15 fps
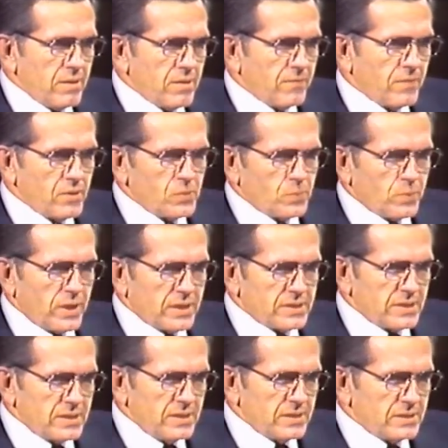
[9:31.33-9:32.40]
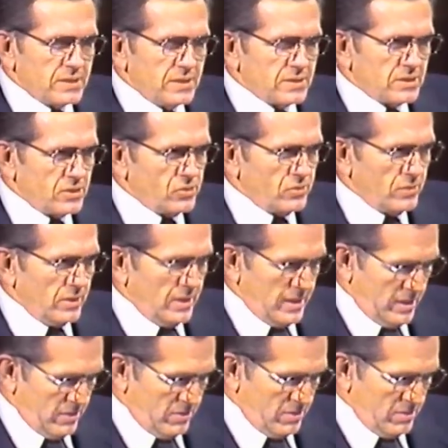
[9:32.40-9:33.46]
The first presidency has issued a
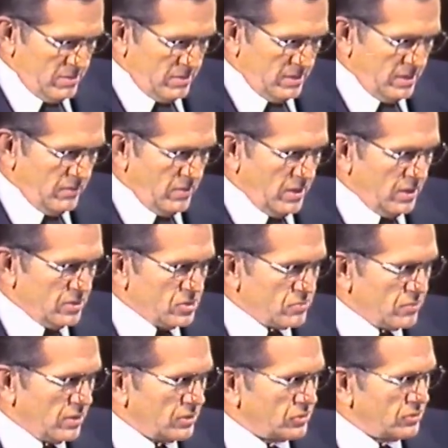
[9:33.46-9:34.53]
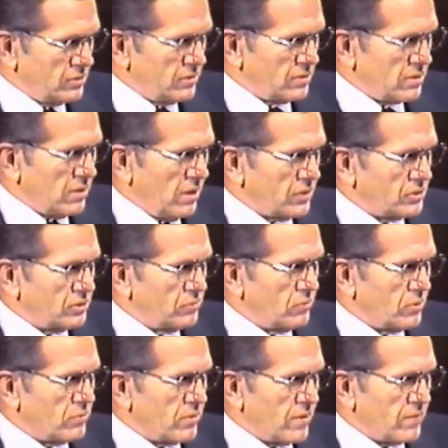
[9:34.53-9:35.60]
letter giving instruction and caution
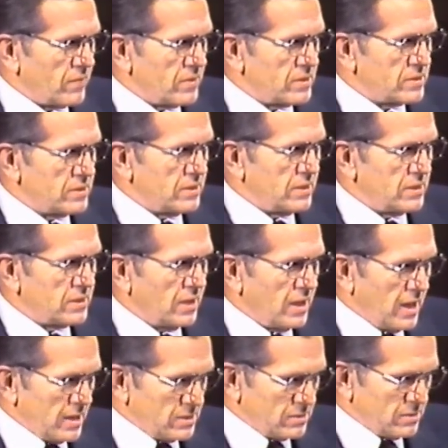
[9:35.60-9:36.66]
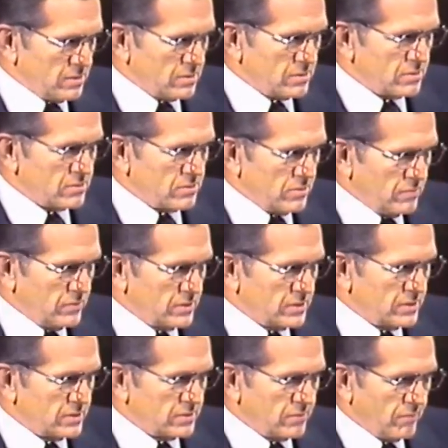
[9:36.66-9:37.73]
with reference to these licensed
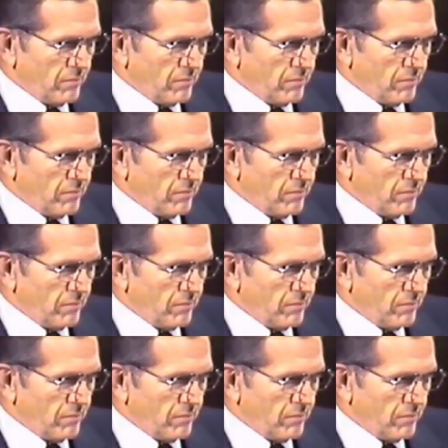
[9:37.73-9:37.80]
services.